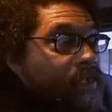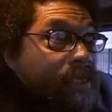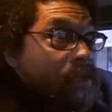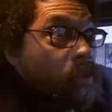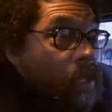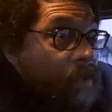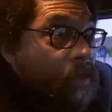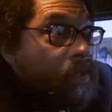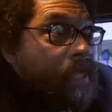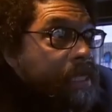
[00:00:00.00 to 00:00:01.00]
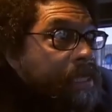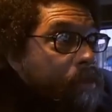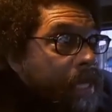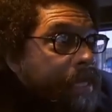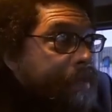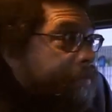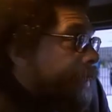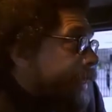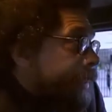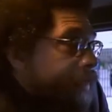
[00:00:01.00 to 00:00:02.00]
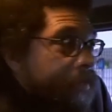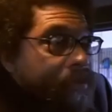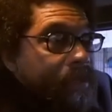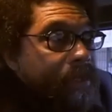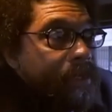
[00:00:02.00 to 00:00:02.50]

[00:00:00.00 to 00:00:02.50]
You've done some wonderful things. Now, Beckett could say, you know,